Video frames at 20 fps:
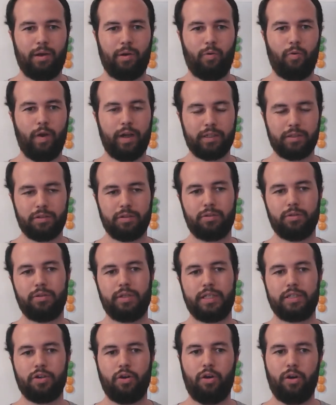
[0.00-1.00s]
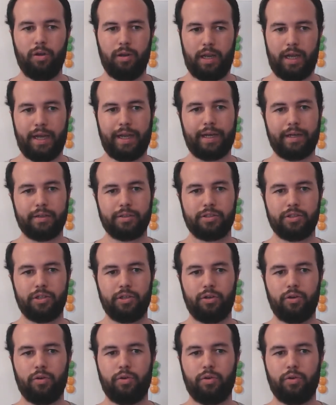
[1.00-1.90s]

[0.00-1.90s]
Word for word: Want to do this online, so